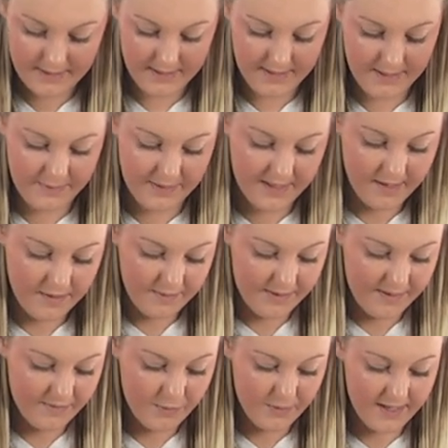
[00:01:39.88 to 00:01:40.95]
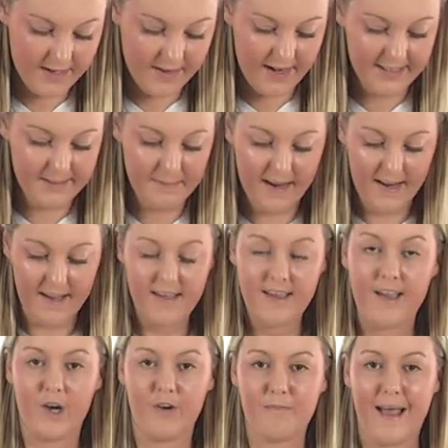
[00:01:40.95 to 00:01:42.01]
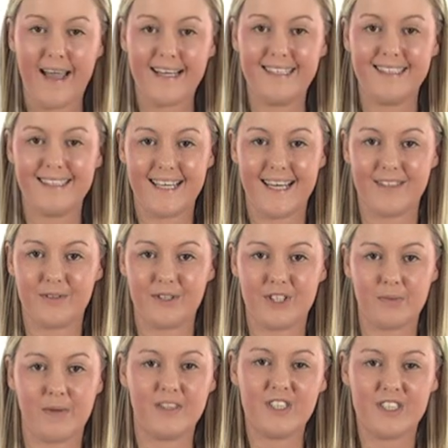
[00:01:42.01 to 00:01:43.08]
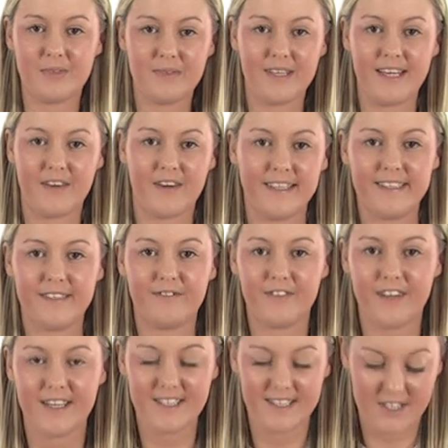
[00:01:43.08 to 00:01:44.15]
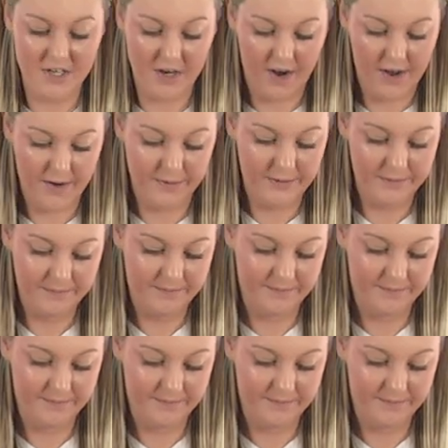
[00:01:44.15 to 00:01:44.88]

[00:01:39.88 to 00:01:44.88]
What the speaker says: And there we go. We have a really nice pair of backless sandals as well, so they're really nice and versatile.